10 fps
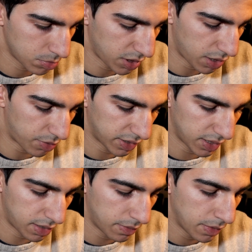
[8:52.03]
yeah, right
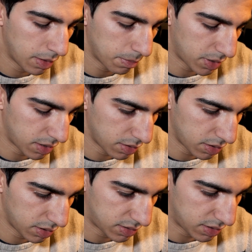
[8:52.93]
there, but
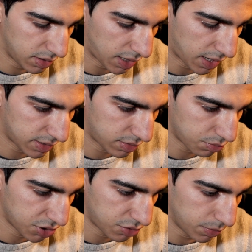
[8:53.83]
it has too
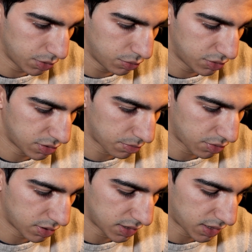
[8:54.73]
much blue, so I'm
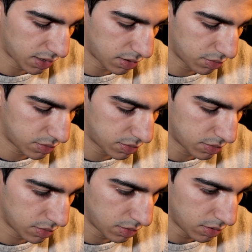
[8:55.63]
gonna take it
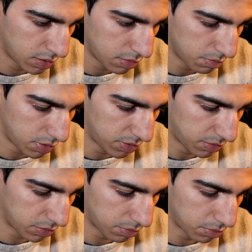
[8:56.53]
out.
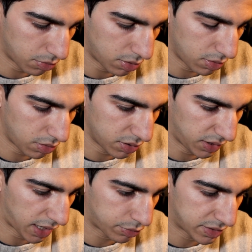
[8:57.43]
Maybe more on
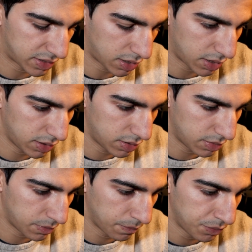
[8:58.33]
the aqua side.
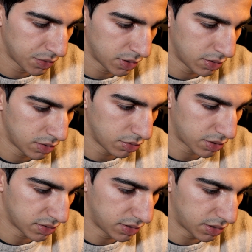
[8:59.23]
You
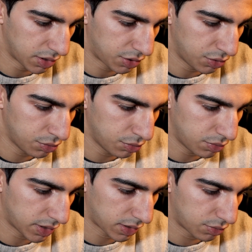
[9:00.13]
can see the
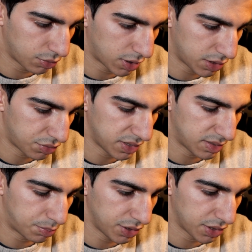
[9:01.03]
hue, like 200
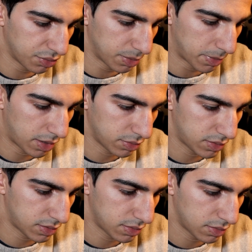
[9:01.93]
is a pretty good
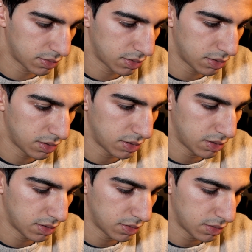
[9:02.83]
amount.
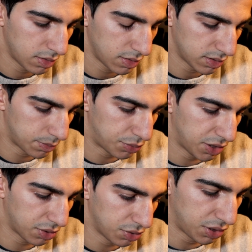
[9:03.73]
It's a
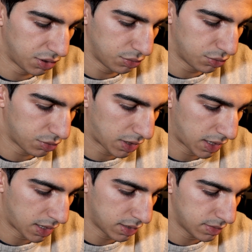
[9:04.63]
pretty hue to
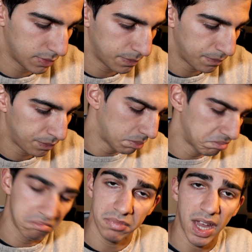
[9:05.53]
add.
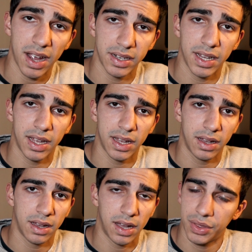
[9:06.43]
Yeah, and
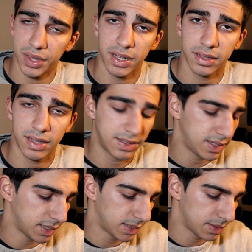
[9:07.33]
I think
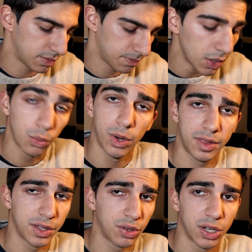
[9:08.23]
that's it. One
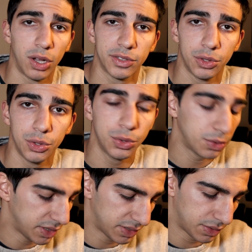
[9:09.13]
thing you can also
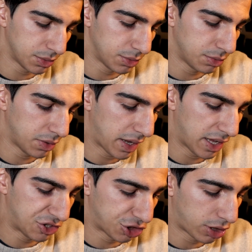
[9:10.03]
do is to
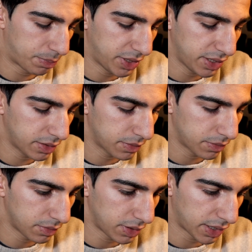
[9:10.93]
add sharpening,
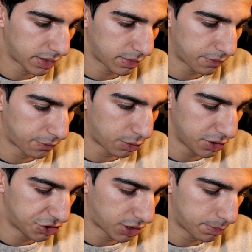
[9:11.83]
like
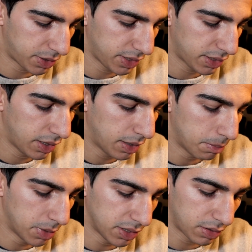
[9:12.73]
40 sharpening,
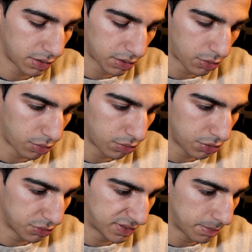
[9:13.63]
but go
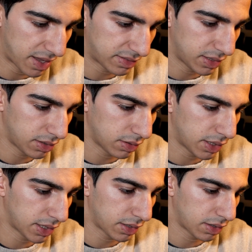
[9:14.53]
use the masking
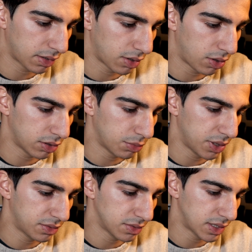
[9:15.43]
like all the
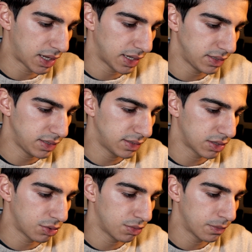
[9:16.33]
way to 90,
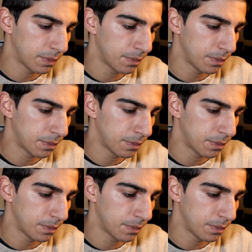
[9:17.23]
so